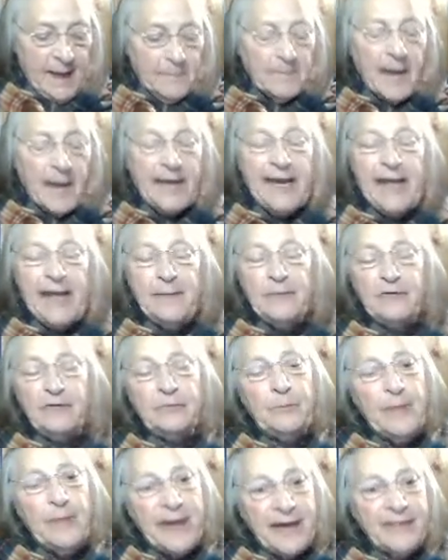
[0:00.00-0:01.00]
My name is
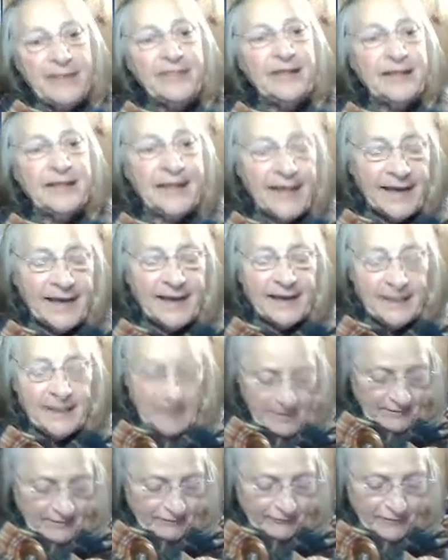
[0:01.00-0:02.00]
Beth Gay
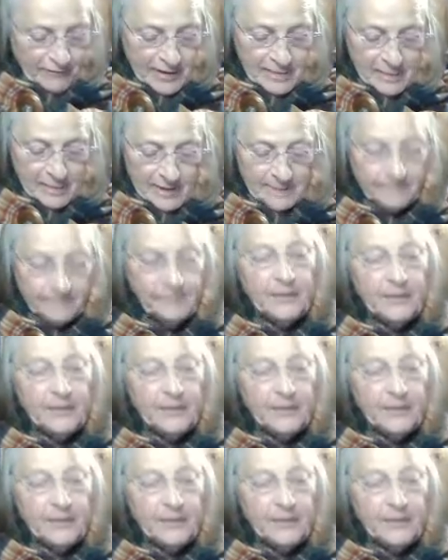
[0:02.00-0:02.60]
Freeman,